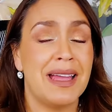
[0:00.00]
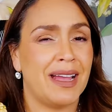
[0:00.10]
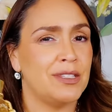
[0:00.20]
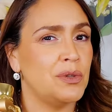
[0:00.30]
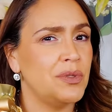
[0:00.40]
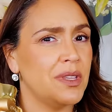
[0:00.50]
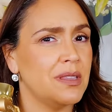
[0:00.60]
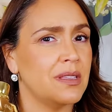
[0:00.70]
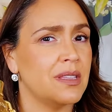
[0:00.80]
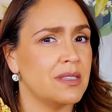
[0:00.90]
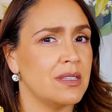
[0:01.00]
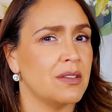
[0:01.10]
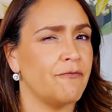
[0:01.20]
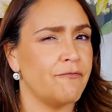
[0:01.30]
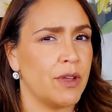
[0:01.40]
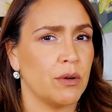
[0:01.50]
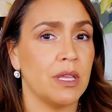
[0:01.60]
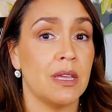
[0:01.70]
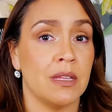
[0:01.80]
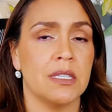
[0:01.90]
I do think that this is a
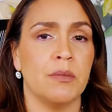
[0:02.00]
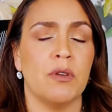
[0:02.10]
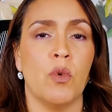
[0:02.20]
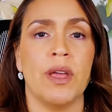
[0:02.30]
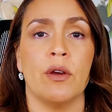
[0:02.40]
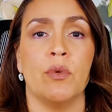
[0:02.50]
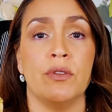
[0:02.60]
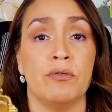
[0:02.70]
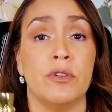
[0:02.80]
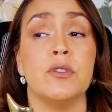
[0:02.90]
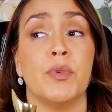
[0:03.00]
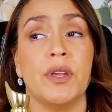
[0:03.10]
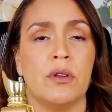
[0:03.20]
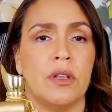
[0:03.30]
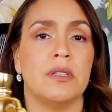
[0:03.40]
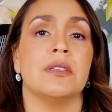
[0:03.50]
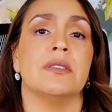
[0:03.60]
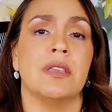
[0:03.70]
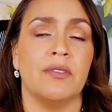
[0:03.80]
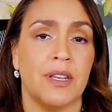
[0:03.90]
fairly intimate wear. When you first spray it on, it does
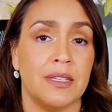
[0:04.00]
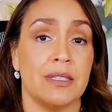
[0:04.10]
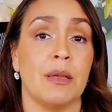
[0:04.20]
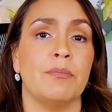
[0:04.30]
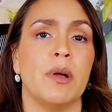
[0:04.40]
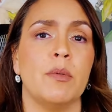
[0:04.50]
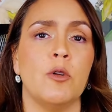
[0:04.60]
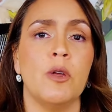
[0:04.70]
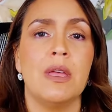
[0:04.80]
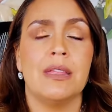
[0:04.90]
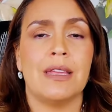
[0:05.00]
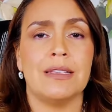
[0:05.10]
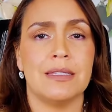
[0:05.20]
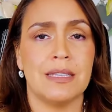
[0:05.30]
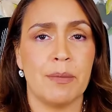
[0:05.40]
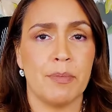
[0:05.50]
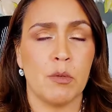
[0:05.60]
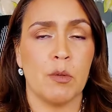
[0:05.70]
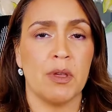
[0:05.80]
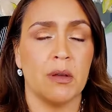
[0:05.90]
give a nice scent bubble. That scent
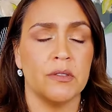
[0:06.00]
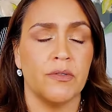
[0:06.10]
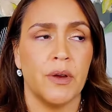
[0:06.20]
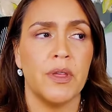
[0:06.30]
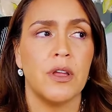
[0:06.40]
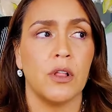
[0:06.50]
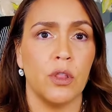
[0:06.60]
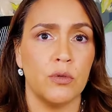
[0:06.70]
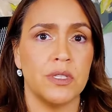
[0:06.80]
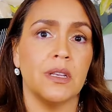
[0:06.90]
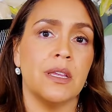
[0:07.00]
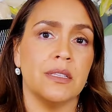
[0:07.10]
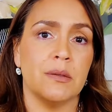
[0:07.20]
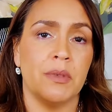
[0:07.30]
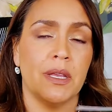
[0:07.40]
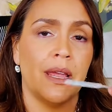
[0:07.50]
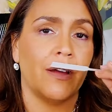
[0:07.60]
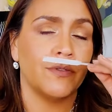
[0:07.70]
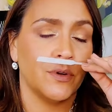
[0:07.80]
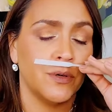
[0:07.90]
bubble becomes very close and intimate
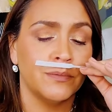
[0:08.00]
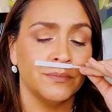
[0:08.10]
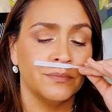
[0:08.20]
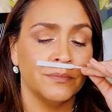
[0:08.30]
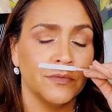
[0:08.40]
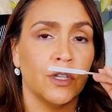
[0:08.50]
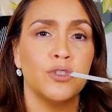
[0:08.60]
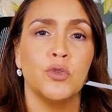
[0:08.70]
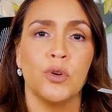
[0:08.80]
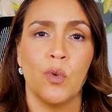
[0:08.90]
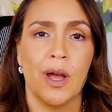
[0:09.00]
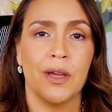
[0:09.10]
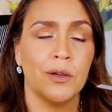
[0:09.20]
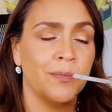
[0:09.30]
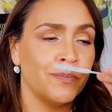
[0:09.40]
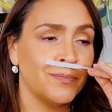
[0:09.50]
after a short while.